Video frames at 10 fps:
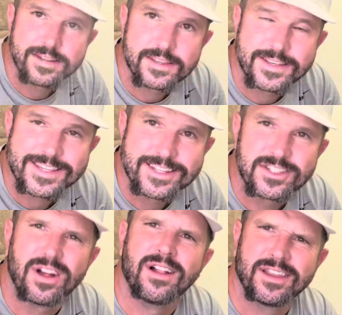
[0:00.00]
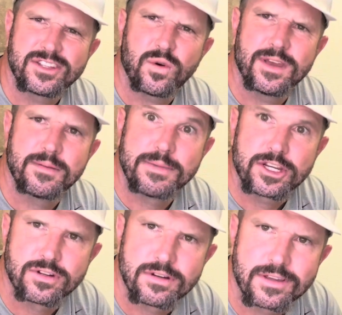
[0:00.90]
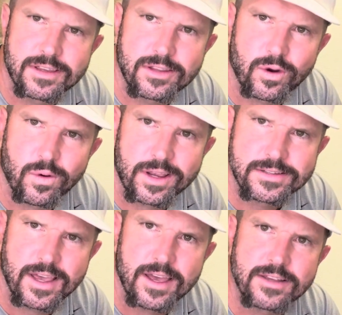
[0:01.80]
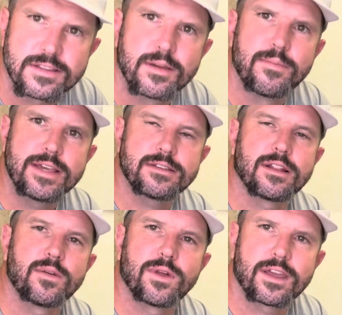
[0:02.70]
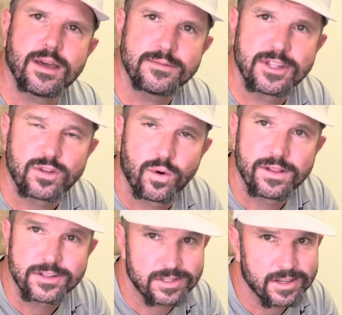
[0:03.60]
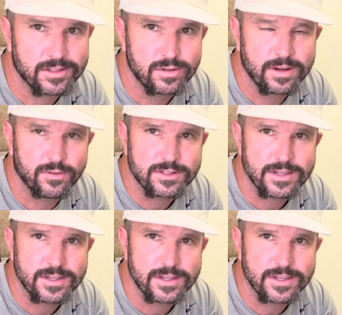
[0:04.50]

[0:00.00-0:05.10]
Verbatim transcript: get to this install, let's go ahead and make sure you get the correct size. Basically, when it comes to toilets, you got two different